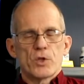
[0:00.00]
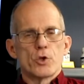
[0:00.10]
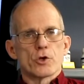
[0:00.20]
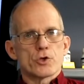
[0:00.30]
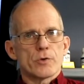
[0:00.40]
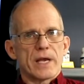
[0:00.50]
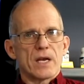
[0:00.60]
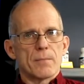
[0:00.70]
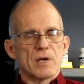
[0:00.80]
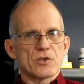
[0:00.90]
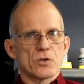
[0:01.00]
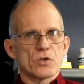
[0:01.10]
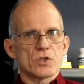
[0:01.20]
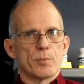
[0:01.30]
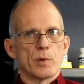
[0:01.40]
you're training muscles
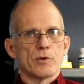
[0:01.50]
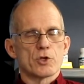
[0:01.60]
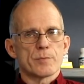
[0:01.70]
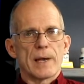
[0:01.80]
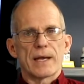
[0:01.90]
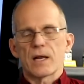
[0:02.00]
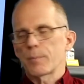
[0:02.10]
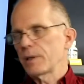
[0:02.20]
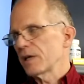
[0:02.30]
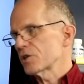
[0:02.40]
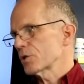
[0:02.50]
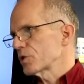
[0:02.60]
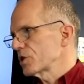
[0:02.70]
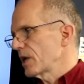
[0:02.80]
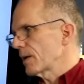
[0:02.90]
to pull your spine out of place. So
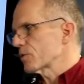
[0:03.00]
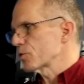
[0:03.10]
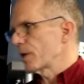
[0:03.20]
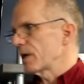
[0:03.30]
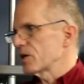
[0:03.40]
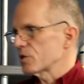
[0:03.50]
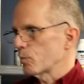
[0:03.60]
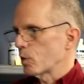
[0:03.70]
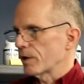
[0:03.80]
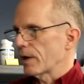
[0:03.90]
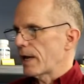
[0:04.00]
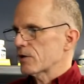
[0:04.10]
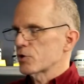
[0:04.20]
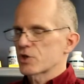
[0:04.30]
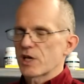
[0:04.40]
sitting up straight is important.
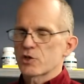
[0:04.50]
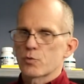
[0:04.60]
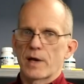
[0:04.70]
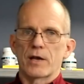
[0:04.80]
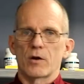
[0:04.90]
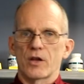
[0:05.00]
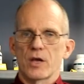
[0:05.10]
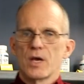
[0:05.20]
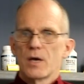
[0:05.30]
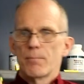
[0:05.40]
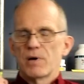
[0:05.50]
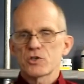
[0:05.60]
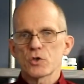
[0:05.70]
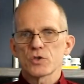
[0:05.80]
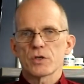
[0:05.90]
Exercise regularly.
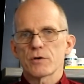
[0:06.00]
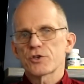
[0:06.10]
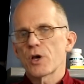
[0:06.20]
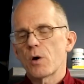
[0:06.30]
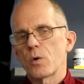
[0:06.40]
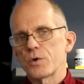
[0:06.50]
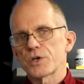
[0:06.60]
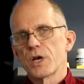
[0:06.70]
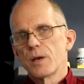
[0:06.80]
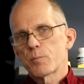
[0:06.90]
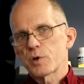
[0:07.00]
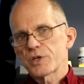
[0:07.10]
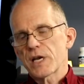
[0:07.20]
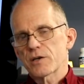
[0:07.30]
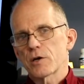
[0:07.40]
Muscles that are toned
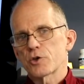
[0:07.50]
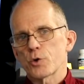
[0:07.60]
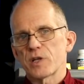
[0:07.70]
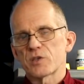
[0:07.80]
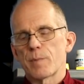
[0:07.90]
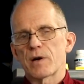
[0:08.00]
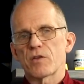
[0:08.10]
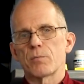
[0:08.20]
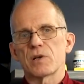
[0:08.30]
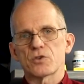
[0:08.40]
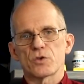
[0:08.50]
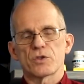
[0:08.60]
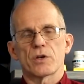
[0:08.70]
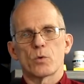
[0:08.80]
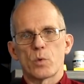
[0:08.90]
protect our joints better than muscles
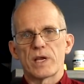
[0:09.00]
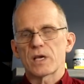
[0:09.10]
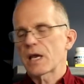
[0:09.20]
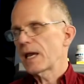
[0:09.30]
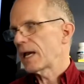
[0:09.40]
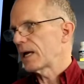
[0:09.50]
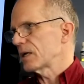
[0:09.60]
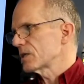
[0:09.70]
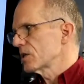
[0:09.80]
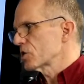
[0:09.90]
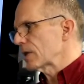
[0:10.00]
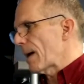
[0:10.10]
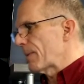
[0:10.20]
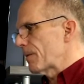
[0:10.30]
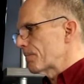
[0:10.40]
that are weak and
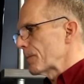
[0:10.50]
sloppy.